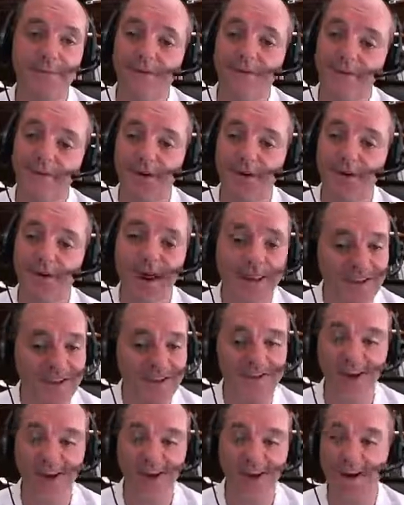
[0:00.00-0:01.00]
So I think
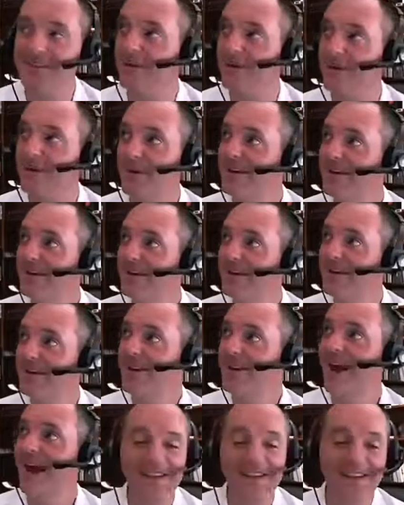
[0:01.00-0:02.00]
it's awesome, and I think
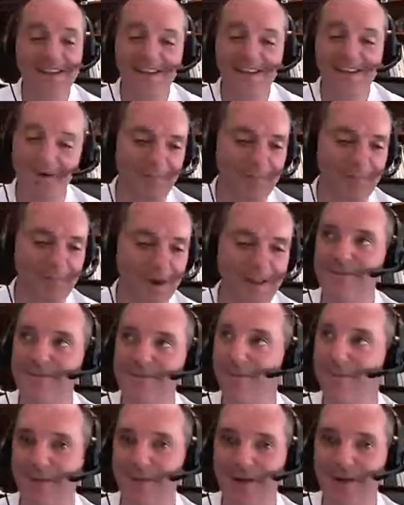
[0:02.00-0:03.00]
I need to go out and buy
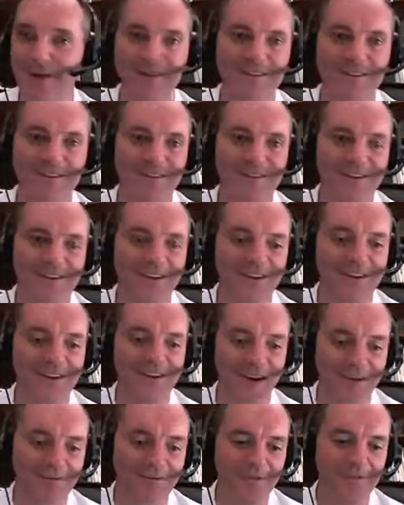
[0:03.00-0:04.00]
this book, this
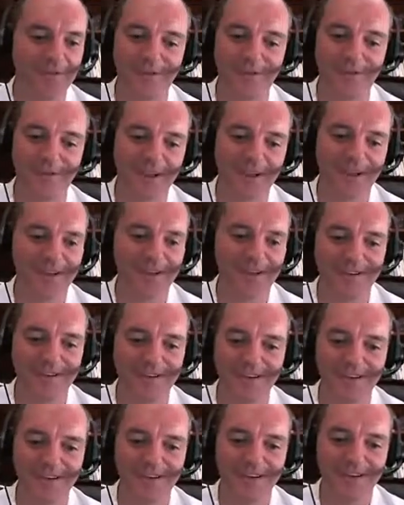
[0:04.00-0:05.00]
cartography toolkit,
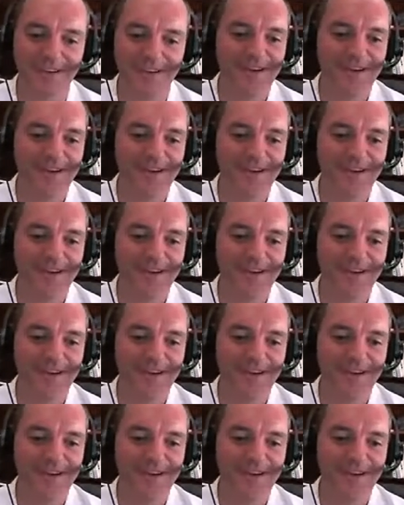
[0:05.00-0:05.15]
because